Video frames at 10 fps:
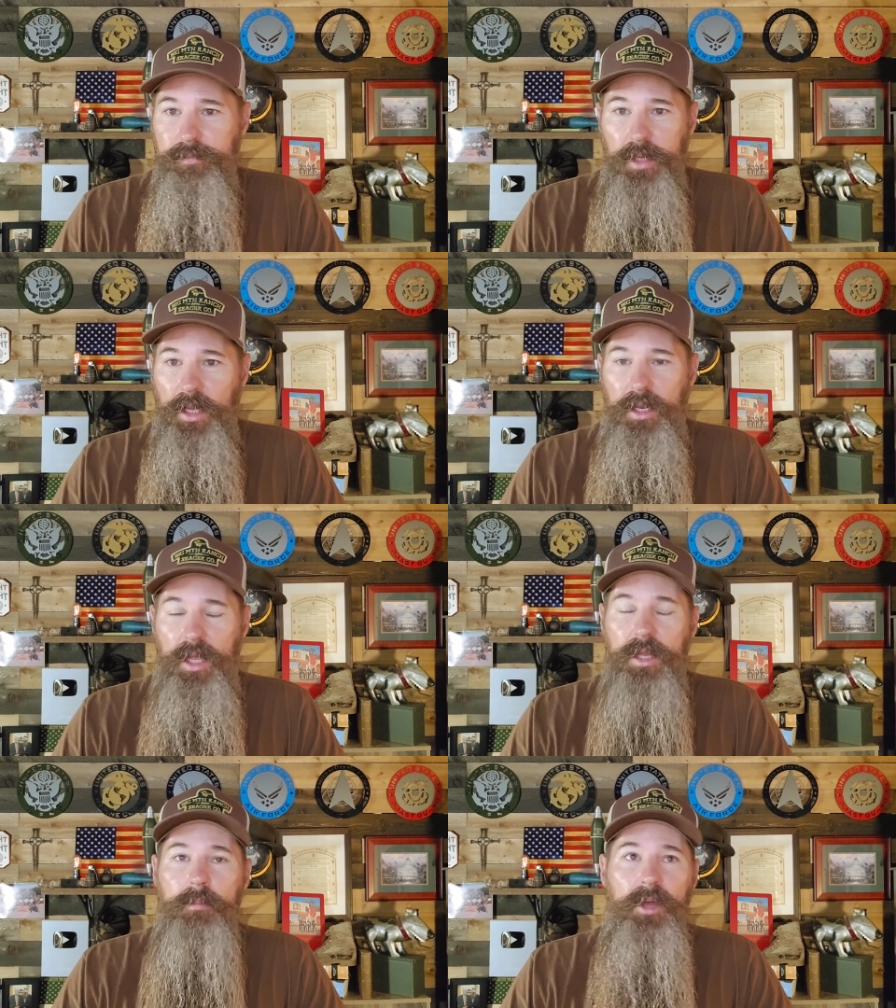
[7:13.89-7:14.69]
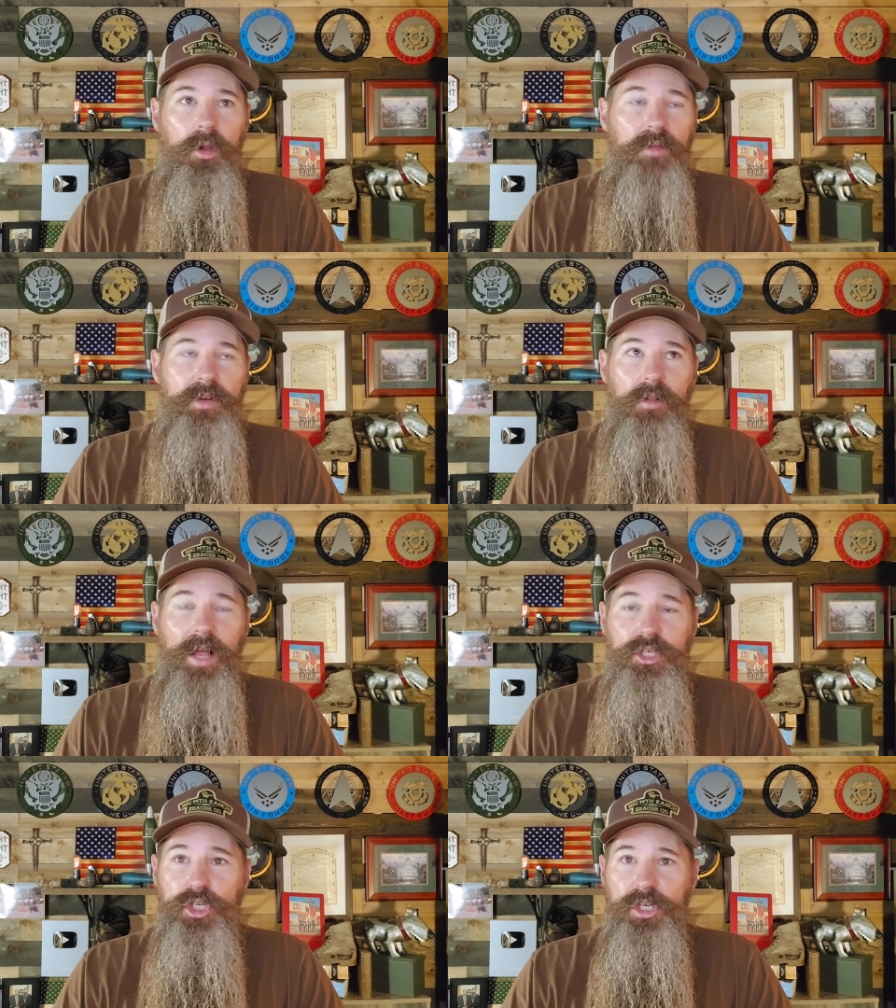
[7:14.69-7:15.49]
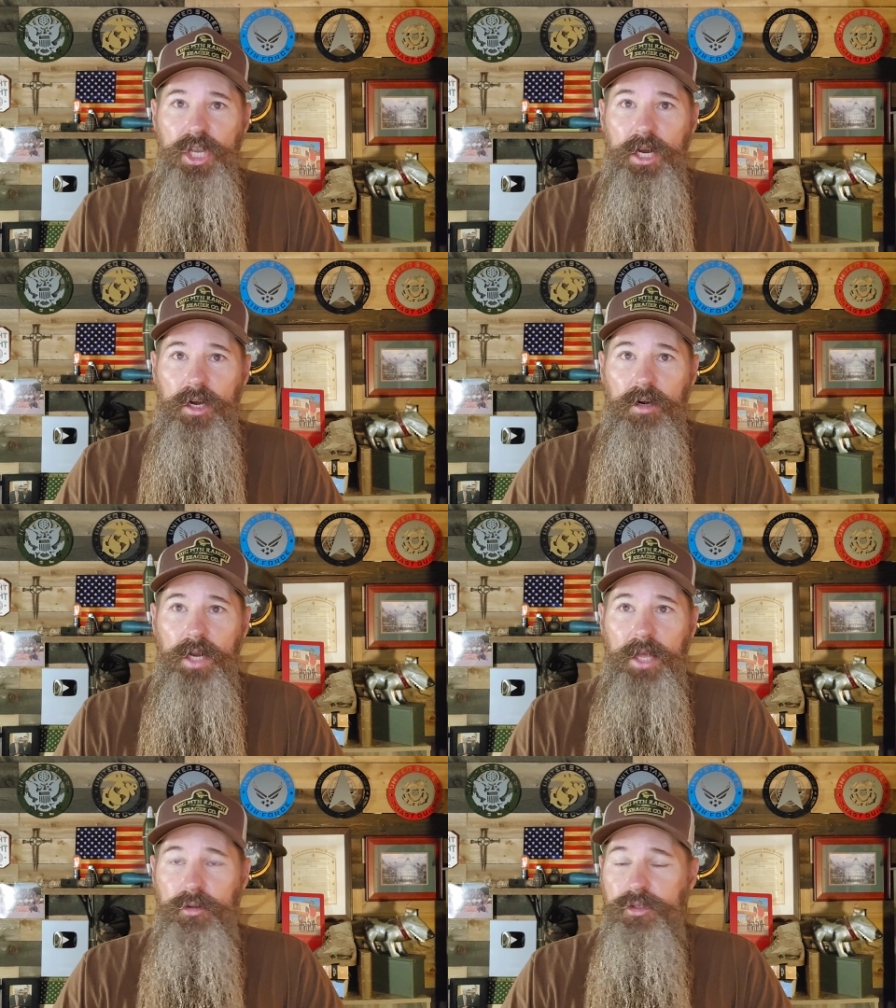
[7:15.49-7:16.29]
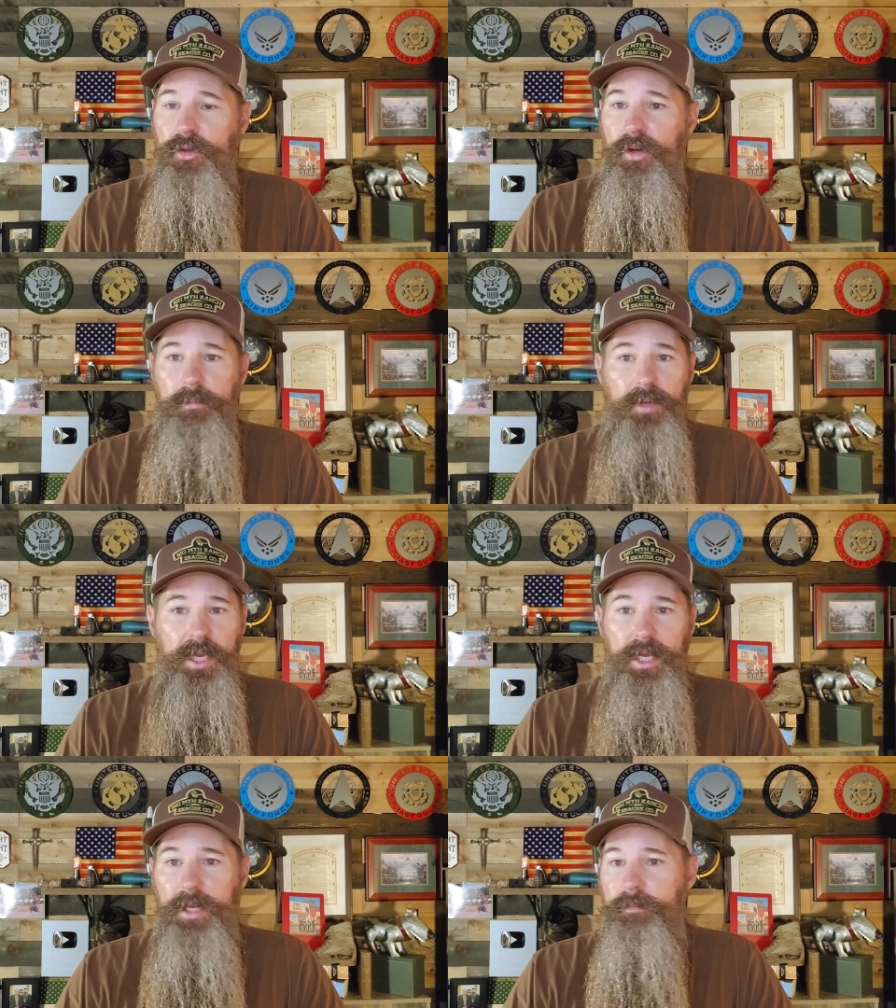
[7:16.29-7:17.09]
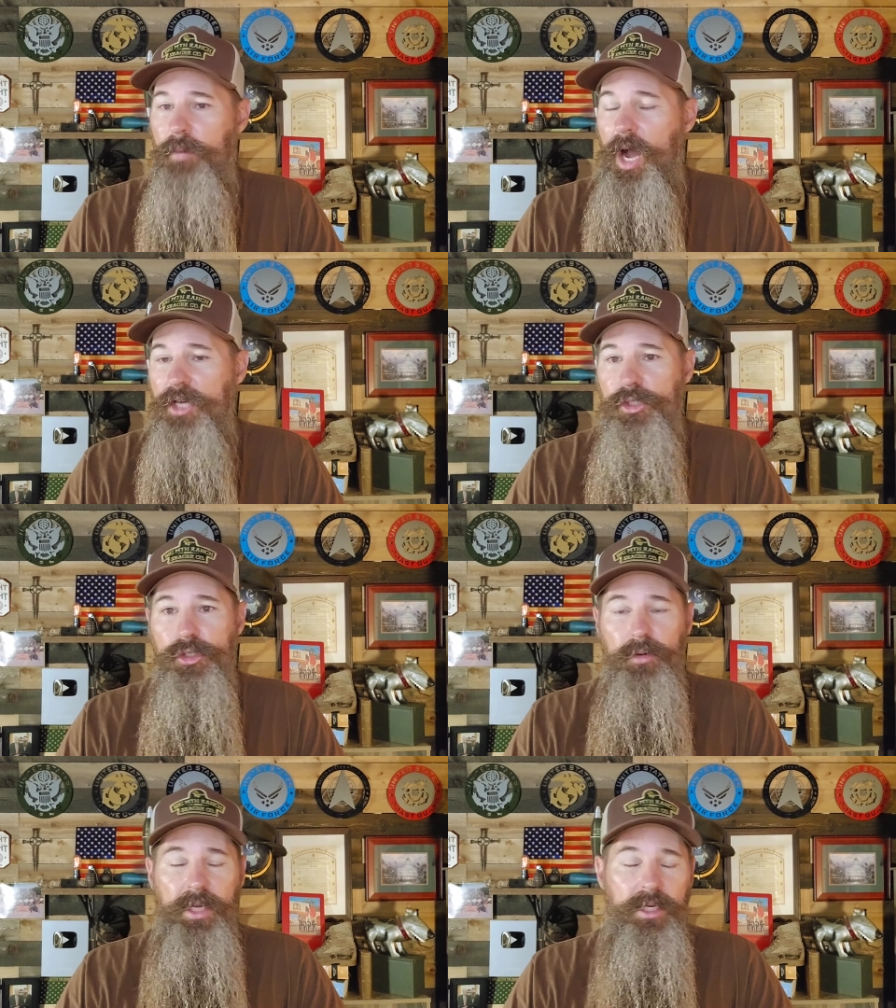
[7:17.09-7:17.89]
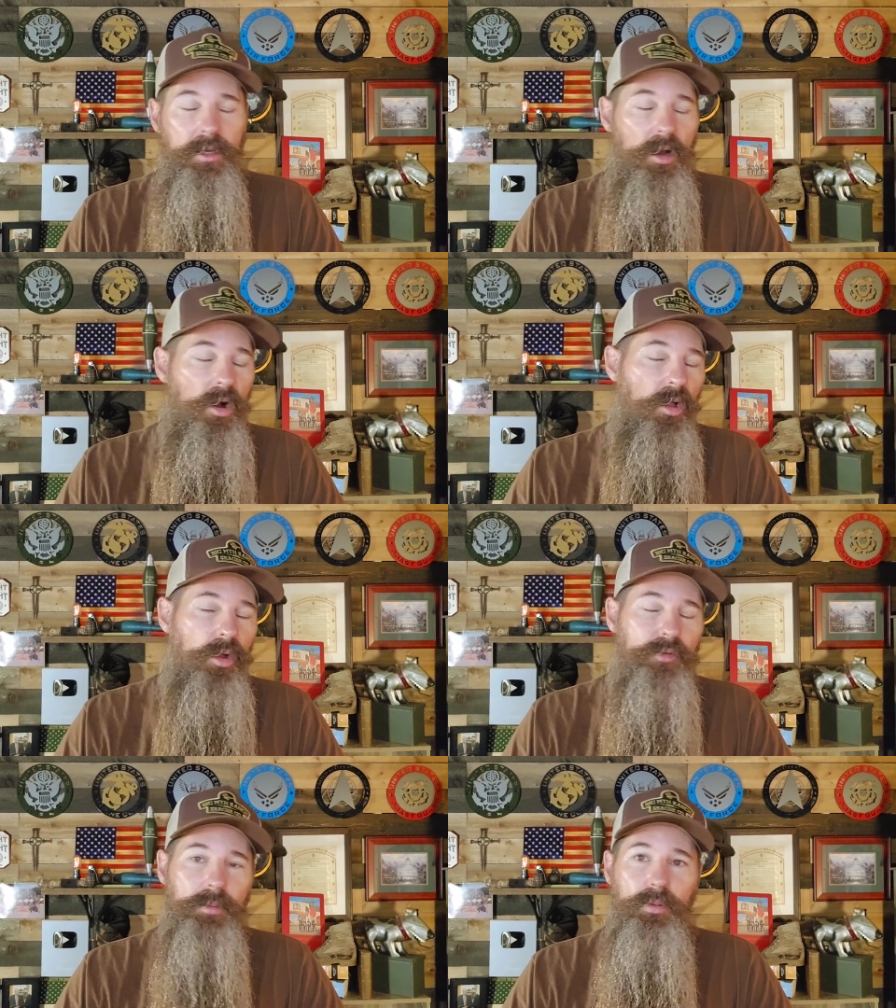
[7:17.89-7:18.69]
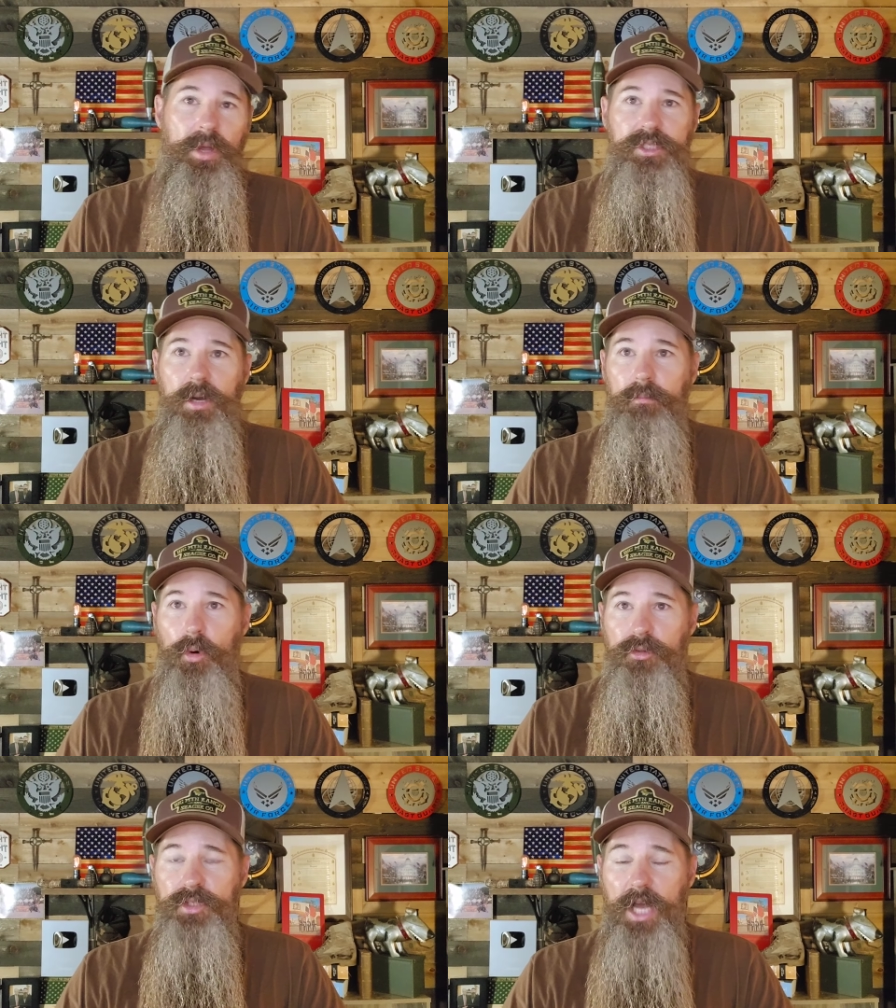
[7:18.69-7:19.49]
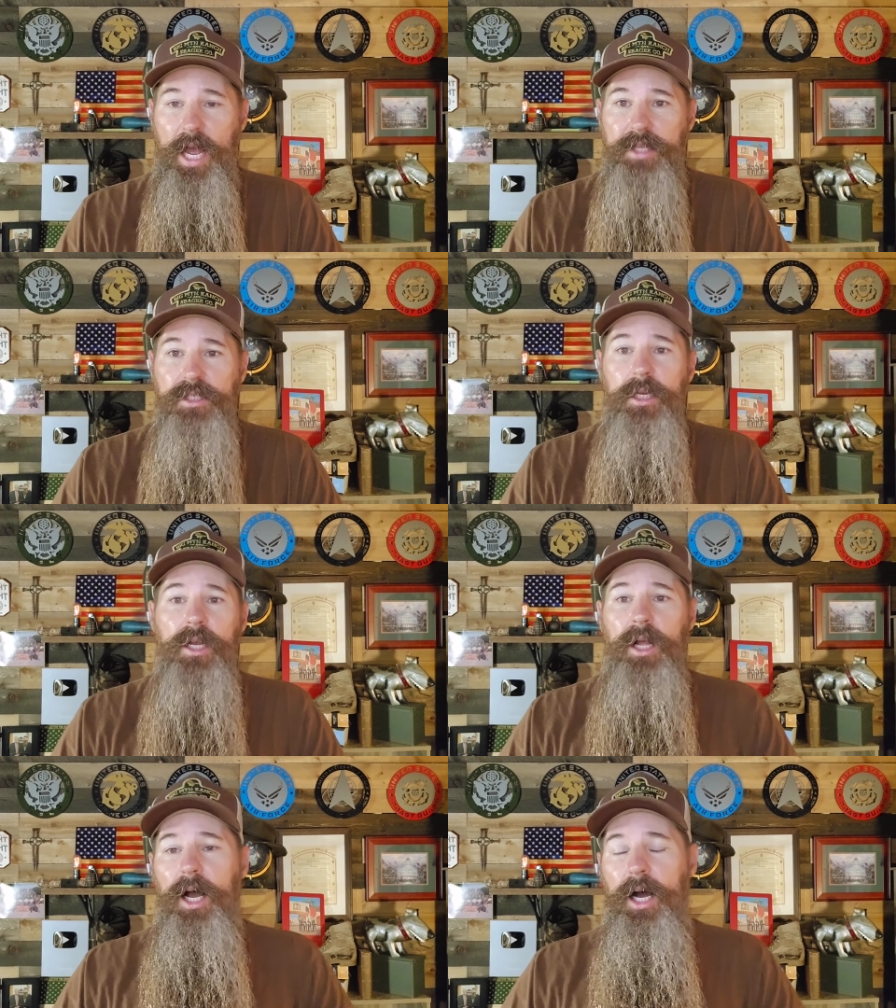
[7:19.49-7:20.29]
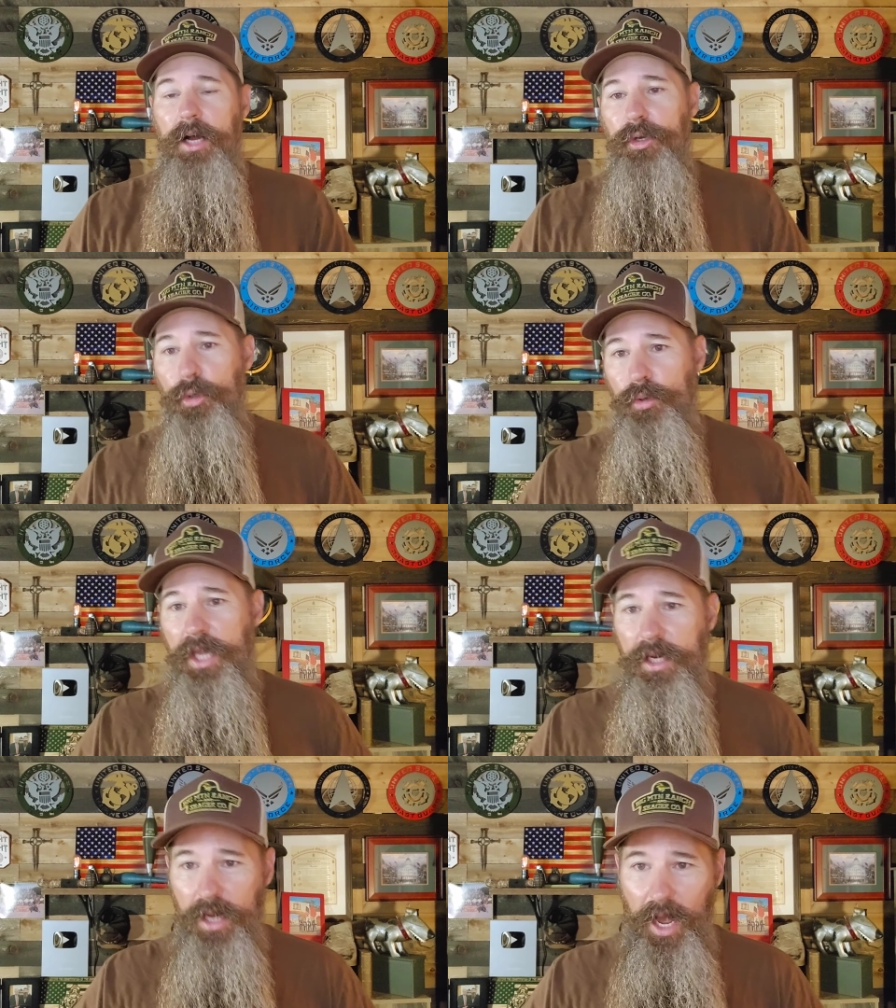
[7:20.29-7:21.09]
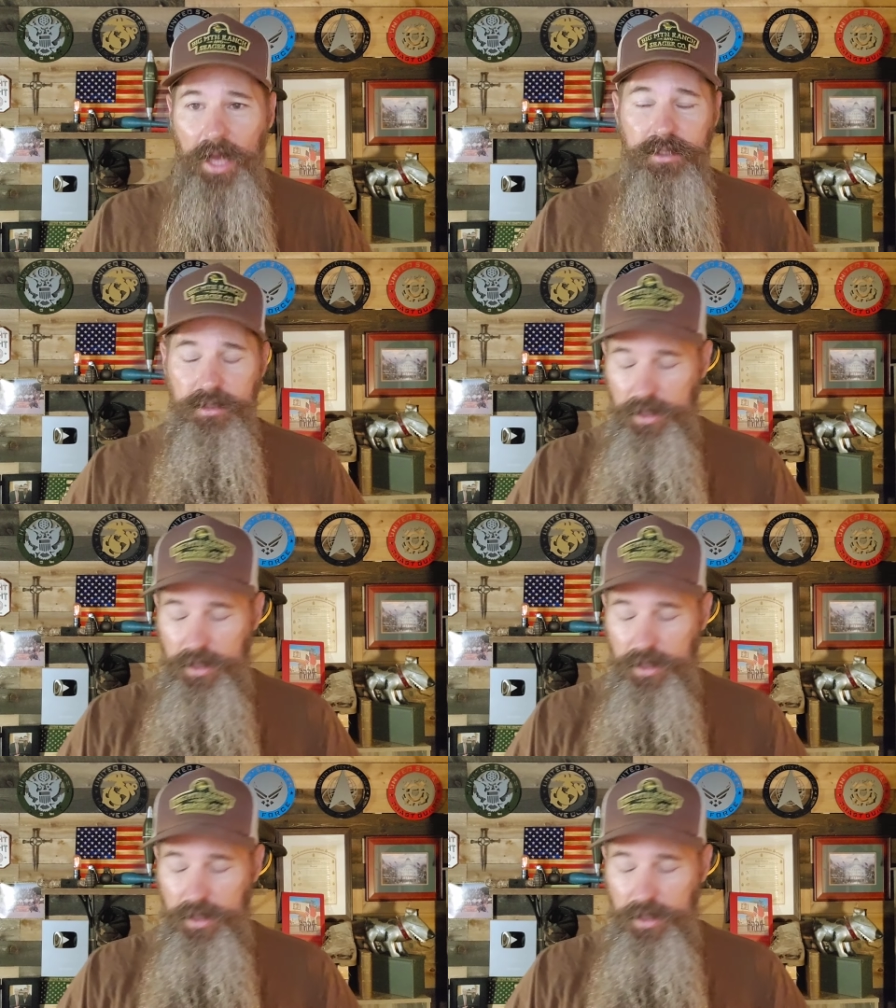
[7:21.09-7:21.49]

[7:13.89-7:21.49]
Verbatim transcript: in in the middle of an election year, and there's going to be posturing all over the place on both sides. Uh, who cannot